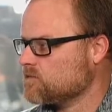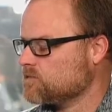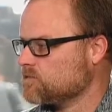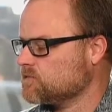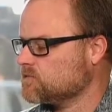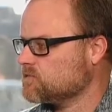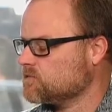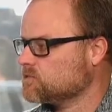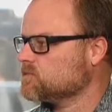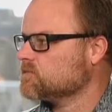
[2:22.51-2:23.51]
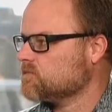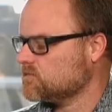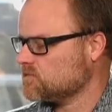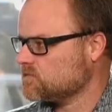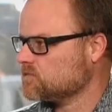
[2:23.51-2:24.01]

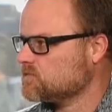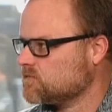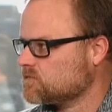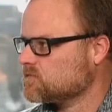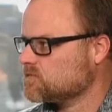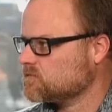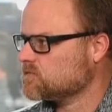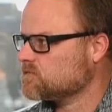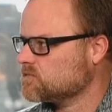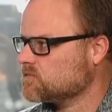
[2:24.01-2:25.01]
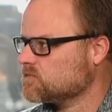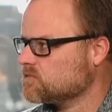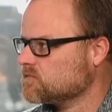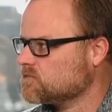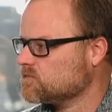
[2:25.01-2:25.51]

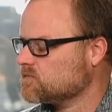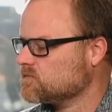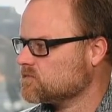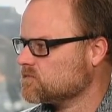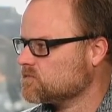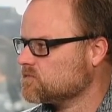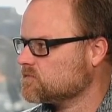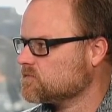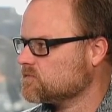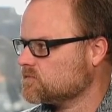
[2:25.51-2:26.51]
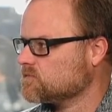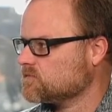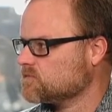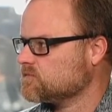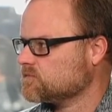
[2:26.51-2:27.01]

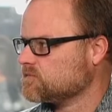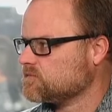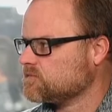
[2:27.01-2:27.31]
This person isn't speaking.